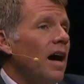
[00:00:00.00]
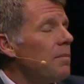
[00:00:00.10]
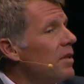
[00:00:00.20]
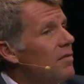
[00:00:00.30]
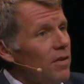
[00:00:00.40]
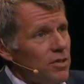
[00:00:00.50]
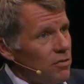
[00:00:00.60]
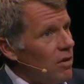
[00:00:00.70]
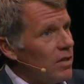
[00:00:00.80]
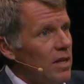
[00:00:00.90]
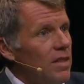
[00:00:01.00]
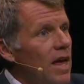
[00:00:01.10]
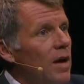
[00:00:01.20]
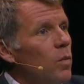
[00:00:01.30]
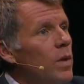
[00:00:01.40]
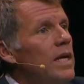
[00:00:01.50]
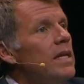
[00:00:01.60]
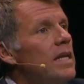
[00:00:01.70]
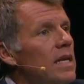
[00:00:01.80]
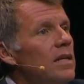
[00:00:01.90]
I believe very strongly that we
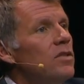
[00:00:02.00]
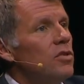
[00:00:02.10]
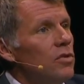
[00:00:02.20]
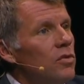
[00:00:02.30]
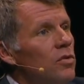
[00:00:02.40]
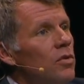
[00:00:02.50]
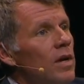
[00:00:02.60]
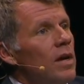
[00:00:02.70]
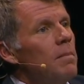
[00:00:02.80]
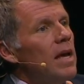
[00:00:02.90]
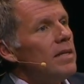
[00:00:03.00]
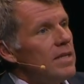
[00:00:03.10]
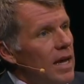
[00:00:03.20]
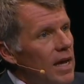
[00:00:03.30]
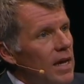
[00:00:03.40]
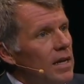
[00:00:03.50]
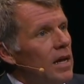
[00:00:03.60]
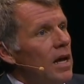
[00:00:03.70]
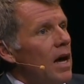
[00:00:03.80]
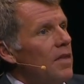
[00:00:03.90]
need to maintain
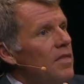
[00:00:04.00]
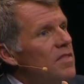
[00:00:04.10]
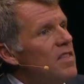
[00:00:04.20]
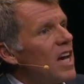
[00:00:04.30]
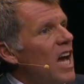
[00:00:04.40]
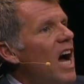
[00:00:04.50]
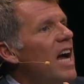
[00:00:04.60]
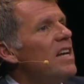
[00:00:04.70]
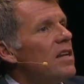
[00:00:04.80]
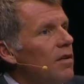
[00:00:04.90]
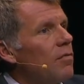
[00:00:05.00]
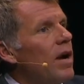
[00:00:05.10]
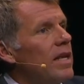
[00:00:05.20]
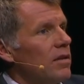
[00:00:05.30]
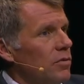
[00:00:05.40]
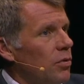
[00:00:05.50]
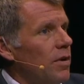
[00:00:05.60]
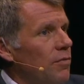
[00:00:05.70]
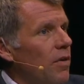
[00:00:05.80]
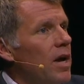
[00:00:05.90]
the kind of
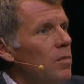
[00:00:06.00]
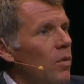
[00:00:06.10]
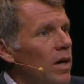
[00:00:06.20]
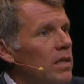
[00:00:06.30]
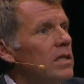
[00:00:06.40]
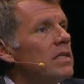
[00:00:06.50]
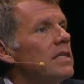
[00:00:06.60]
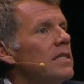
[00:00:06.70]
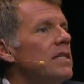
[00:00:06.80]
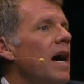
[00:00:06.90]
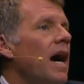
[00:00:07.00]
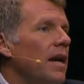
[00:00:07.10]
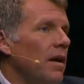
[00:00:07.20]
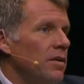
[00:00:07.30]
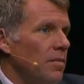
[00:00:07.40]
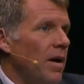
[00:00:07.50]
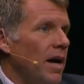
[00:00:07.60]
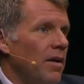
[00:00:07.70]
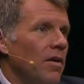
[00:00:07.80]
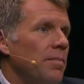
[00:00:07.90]
regulatory framework that does not
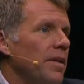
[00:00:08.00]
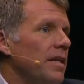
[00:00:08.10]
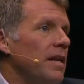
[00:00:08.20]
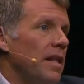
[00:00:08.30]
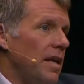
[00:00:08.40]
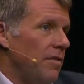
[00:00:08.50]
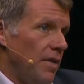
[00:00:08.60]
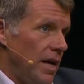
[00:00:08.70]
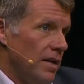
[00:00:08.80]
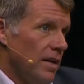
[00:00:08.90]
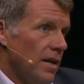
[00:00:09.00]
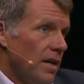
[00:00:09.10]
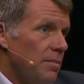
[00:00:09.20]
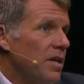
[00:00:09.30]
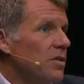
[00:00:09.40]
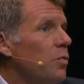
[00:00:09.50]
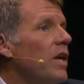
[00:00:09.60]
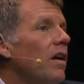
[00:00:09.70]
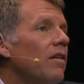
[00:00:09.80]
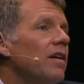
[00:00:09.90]
undermine our ability to innovate because
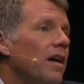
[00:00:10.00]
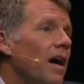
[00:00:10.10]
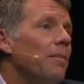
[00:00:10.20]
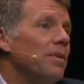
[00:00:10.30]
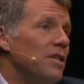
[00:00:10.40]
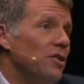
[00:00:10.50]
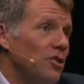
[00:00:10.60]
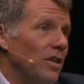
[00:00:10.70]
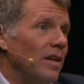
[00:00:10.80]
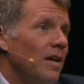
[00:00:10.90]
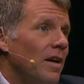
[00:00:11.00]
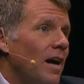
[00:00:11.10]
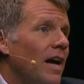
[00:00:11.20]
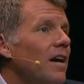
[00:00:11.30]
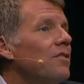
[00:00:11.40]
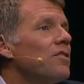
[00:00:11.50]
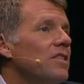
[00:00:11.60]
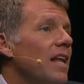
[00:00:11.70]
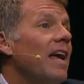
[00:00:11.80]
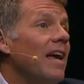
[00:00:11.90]
we are in a competition. I
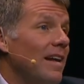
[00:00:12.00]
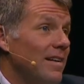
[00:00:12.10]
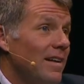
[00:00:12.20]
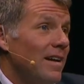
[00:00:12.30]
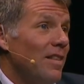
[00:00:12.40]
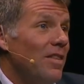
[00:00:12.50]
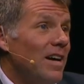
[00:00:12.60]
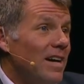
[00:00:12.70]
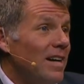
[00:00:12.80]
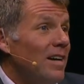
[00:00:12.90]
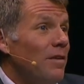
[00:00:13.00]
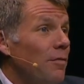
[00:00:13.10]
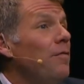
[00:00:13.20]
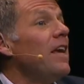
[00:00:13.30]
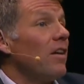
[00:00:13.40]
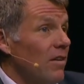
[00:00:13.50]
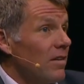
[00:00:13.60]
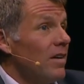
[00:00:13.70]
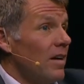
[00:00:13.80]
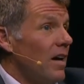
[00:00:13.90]
understand the fear,
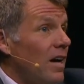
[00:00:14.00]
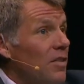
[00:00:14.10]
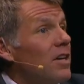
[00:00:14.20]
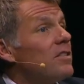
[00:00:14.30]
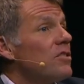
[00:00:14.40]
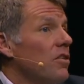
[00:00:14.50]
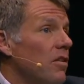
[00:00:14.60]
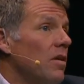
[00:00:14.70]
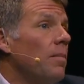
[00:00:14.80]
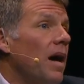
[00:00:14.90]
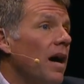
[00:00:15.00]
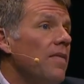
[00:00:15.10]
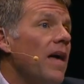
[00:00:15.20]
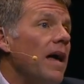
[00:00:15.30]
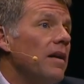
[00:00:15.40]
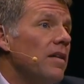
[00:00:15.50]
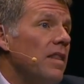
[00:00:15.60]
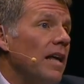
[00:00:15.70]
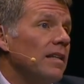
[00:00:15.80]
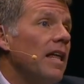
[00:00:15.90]
uh, the concern behind that,
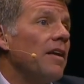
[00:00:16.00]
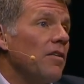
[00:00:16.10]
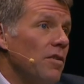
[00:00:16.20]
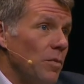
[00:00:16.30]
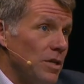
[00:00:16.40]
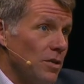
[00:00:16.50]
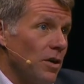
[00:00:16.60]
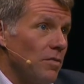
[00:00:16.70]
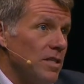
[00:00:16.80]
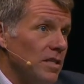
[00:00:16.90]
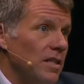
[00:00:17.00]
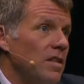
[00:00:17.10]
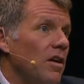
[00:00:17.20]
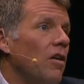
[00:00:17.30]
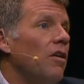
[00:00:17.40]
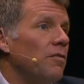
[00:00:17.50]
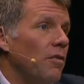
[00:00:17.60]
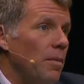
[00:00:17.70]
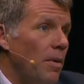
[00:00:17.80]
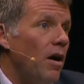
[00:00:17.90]
that letter that we saw recently, the call
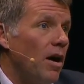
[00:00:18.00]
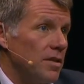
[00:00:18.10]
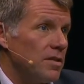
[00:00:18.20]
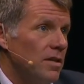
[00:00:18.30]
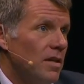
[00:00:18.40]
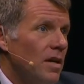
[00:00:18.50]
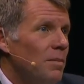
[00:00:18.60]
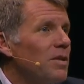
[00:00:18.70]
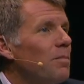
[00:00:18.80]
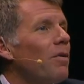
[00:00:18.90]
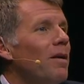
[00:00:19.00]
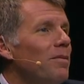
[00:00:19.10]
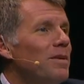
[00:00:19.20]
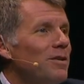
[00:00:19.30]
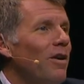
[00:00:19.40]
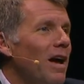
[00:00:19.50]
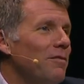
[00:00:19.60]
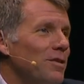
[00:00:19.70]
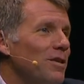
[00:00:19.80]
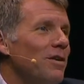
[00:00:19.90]
for a pause. But the problem is our
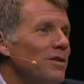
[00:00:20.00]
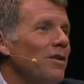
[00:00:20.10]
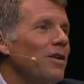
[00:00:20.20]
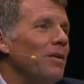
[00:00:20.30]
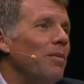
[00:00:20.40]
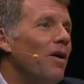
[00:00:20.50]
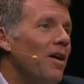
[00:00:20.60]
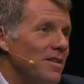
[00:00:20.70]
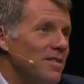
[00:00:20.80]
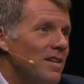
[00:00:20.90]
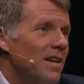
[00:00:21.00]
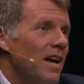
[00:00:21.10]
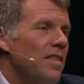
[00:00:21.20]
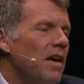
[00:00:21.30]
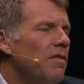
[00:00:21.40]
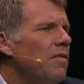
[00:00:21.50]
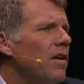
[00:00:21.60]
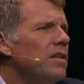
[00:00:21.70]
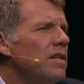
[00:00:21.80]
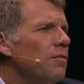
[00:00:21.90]
adversaries aren't going to pause, and they have a
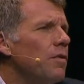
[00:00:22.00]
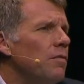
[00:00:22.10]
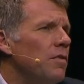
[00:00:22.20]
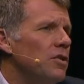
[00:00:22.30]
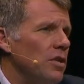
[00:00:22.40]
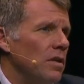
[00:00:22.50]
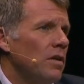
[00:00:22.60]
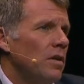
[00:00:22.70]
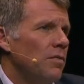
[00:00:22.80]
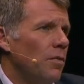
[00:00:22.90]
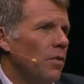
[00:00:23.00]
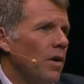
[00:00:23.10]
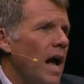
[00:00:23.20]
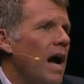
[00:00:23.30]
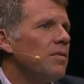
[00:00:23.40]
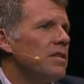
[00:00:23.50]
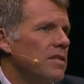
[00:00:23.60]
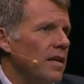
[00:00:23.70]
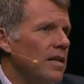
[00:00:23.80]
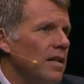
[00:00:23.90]
very different vision for how these
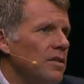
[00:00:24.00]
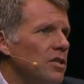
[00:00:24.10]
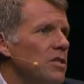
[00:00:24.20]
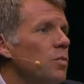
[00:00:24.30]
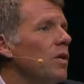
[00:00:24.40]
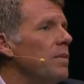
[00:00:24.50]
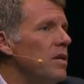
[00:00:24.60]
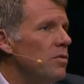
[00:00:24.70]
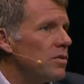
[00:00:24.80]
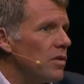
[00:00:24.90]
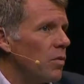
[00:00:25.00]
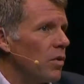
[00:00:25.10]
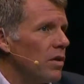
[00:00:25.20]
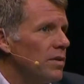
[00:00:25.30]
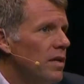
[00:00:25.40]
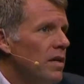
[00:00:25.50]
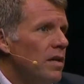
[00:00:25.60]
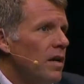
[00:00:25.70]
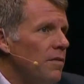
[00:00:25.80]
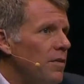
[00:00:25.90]
technologies will be used in the world,
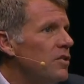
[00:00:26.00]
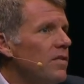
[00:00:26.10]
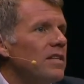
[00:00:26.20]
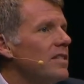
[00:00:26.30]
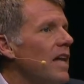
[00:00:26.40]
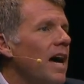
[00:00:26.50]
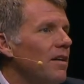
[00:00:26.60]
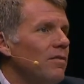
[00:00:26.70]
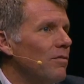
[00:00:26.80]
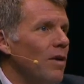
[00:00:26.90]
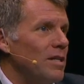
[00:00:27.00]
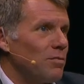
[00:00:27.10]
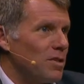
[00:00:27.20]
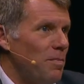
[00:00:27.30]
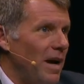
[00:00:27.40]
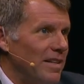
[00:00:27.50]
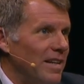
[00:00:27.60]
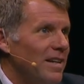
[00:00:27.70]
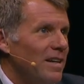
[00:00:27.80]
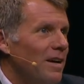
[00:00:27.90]
a vision that's not rights respecting,
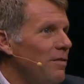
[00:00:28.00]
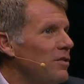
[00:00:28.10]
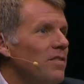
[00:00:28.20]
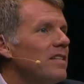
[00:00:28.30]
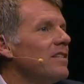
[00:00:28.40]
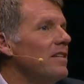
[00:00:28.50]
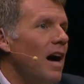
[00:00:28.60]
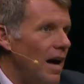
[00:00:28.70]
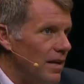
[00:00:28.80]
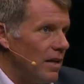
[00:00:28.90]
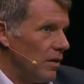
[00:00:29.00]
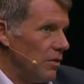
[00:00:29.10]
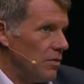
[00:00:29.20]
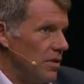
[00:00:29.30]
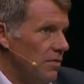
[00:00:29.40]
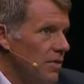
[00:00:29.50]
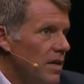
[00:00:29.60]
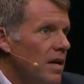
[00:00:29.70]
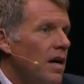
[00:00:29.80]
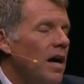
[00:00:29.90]
a vision that's not inclusive,
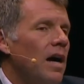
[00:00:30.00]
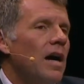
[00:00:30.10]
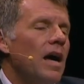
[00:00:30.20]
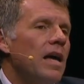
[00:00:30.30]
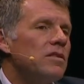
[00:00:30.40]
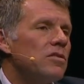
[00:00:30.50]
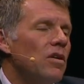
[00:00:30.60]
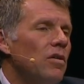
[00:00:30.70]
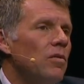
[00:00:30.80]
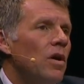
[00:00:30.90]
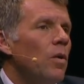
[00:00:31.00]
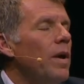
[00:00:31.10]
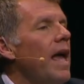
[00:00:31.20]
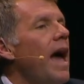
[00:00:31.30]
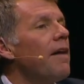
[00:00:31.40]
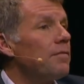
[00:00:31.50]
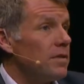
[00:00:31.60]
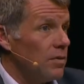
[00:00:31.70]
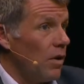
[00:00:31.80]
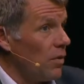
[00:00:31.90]
uh, and so we have
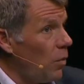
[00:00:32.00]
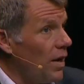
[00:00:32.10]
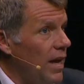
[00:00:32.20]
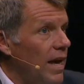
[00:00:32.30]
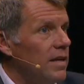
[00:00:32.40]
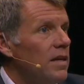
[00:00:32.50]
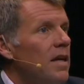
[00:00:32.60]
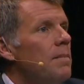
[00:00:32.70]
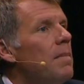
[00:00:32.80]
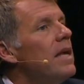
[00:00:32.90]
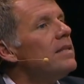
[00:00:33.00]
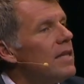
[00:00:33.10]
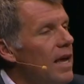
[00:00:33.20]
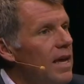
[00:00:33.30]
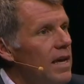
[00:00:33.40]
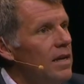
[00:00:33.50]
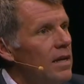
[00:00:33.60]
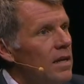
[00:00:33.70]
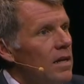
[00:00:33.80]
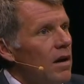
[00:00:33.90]
to, on the one hand, maintain
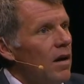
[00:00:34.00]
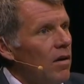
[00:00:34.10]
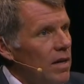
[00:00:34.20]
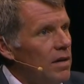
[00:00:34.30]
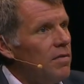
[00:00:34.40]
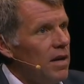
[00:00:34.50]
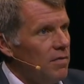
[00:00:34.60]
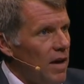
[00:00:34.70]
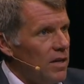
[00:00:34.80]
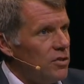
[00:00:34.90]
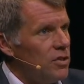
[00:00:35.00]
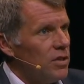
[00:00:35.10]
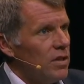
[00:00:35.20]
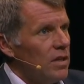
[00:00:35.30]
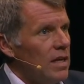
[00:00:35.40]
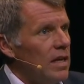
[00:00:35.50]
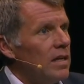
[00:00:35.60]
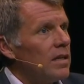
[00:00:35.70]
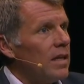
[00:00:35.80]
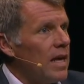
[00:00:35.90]
our innovative edge
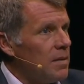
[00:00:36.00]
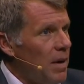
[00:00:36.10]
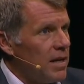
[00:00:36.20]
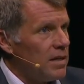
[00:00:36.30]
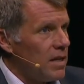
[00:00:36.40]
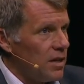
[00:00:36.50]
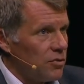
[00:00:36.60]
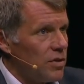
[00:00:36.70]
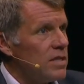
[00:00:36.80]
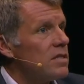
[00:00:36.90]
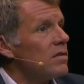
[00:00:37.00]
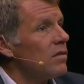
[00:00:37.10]
in like minded countries,